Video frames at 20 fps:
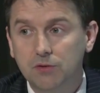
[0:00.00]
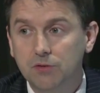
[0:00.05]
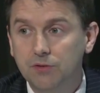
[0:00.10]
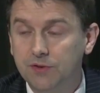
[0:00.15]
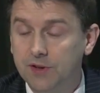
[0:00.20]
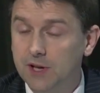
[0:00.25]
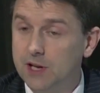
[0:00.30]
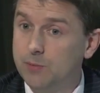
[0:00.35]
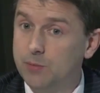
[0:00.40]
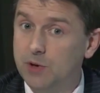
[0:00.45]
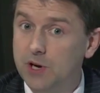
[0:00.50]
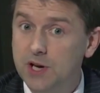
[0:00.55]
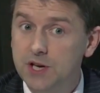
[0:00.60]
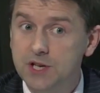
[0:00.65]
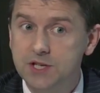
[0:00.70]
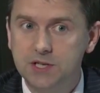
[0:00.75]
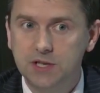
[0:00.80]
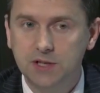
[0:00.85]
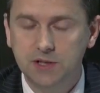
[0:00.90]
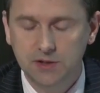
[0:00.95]

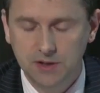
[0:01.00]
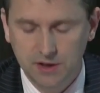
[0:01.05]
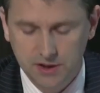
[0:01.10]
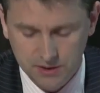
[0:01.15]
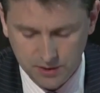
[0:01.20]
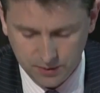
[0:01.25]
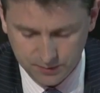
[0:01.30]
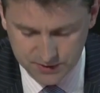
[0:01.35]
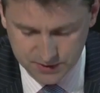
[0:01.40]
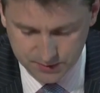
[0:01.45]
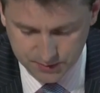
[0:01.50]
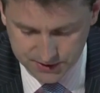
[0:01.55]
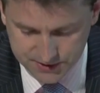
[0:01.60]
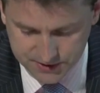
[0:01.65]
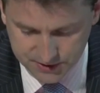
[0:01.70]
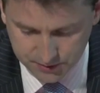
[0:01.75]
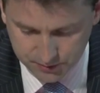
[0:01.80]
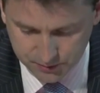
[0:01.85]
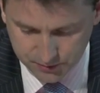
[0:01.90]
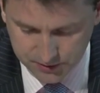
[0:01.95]
celebration and
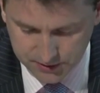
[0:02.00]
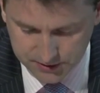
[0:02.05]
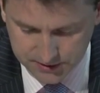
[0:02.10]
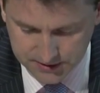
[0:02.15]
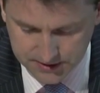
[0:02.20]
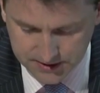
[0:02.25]
optimism.